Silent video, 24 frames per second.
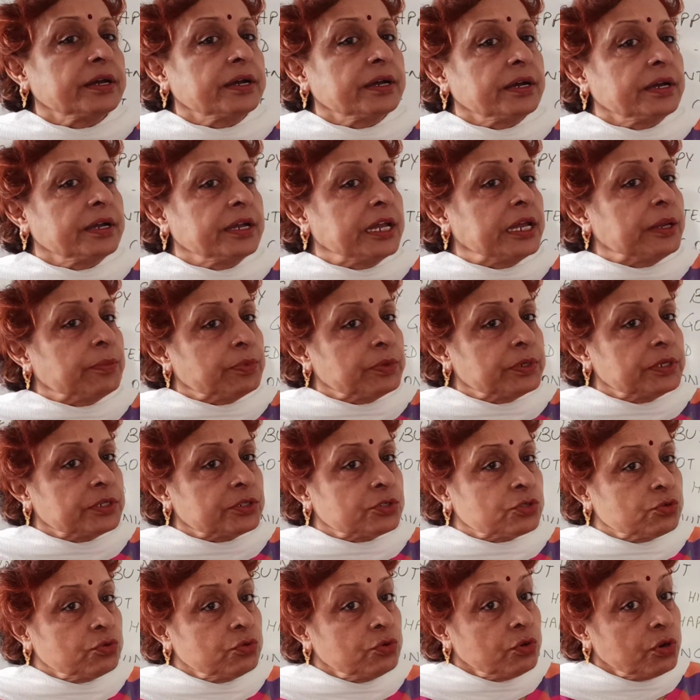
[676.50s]
able
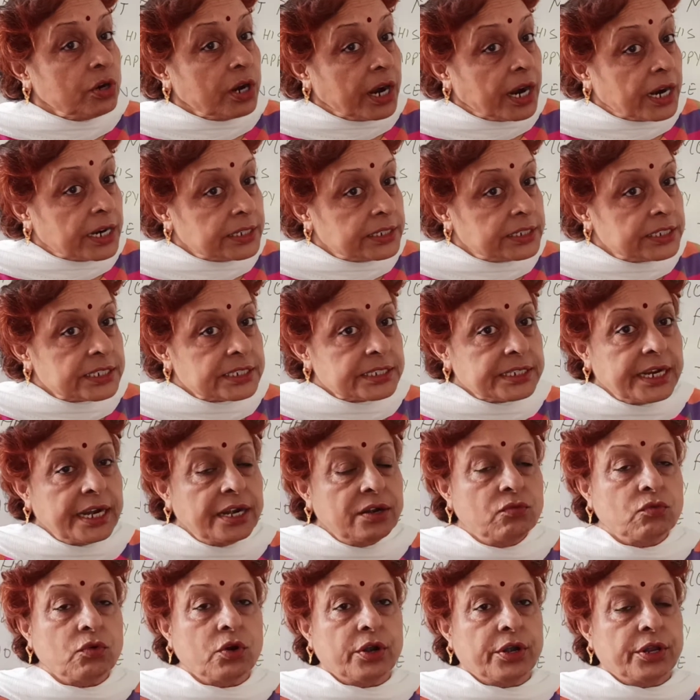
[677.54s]
to
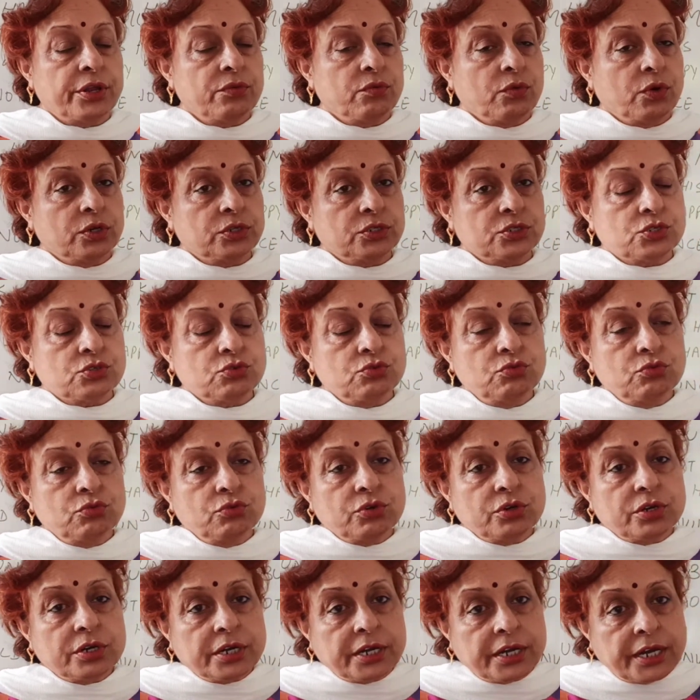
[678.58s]
understand what he wants to
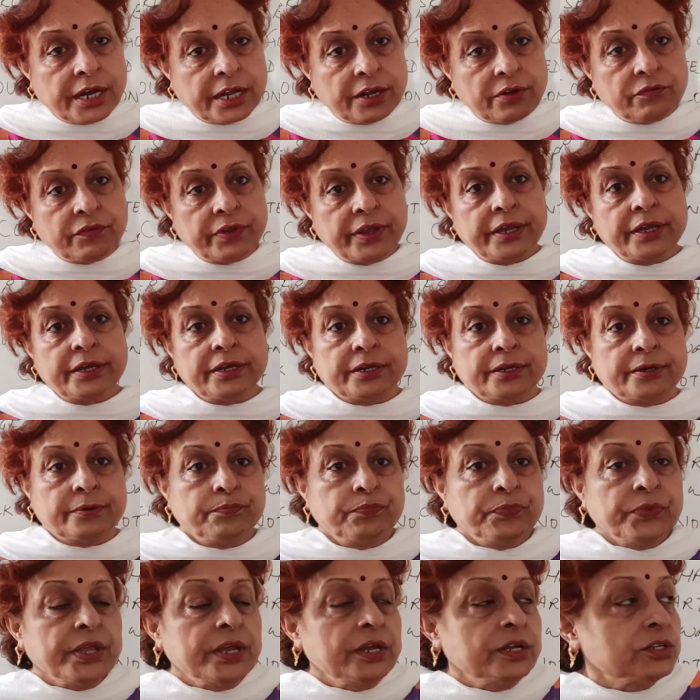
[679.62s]
convey her.
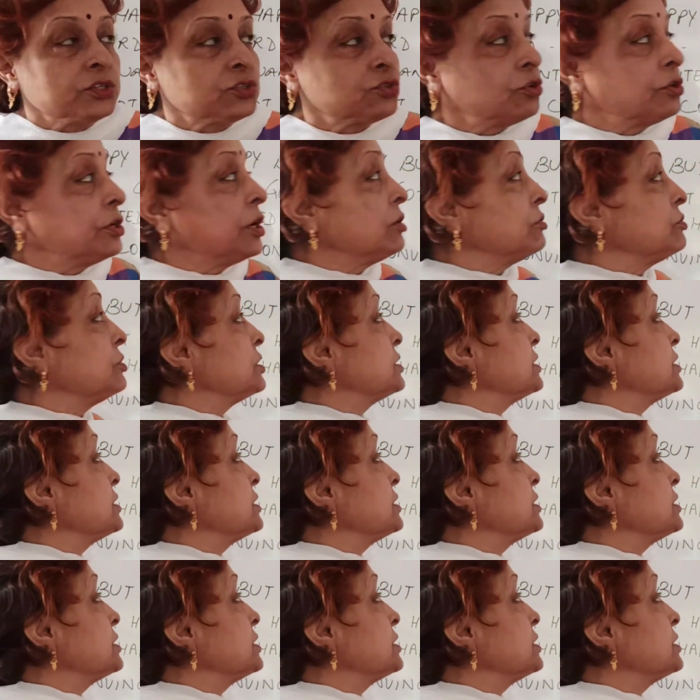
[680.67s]
So now the